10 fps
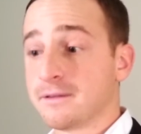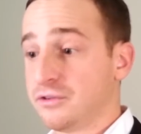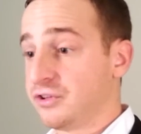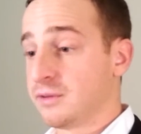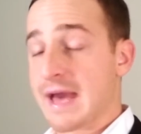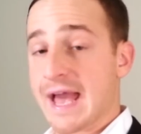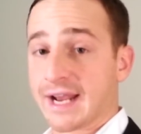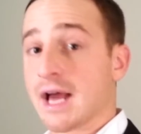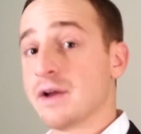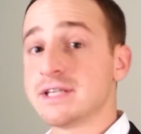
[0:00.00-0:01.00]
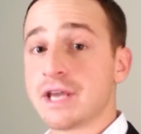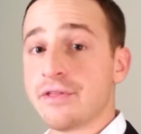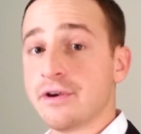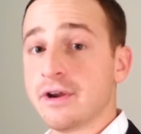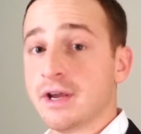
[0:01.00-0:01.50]
You see them hanging out
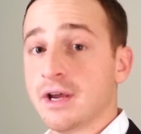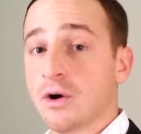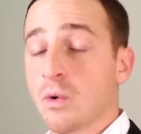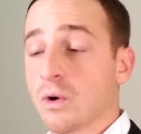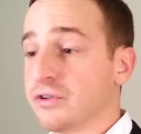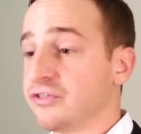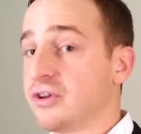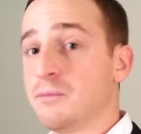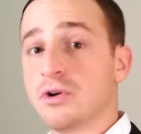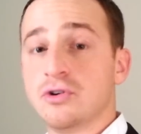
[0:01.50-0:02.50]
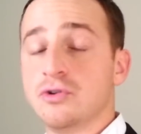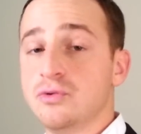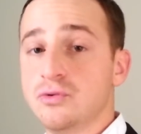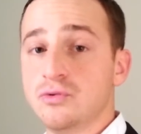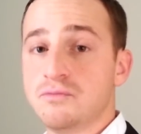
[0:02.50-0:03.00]
together, or someone
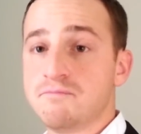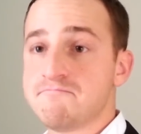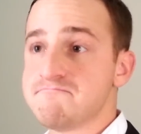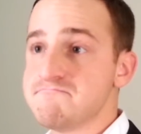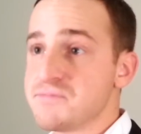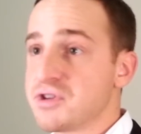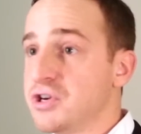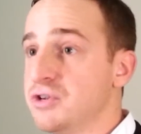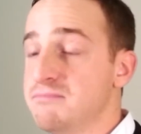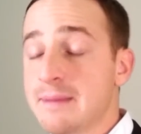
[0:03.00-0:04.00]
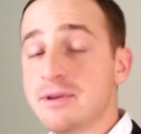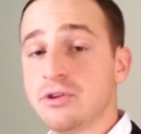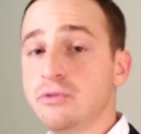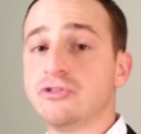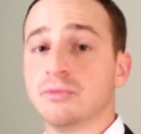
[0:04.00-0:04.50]
who could maybe
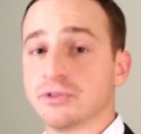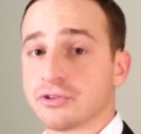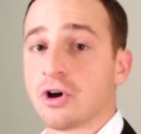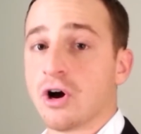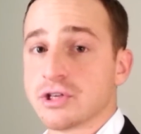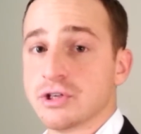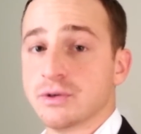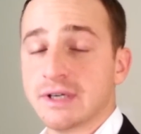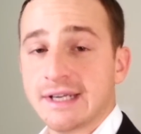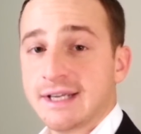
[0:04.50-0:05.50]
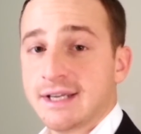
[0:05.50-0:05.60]
use someone to talk to.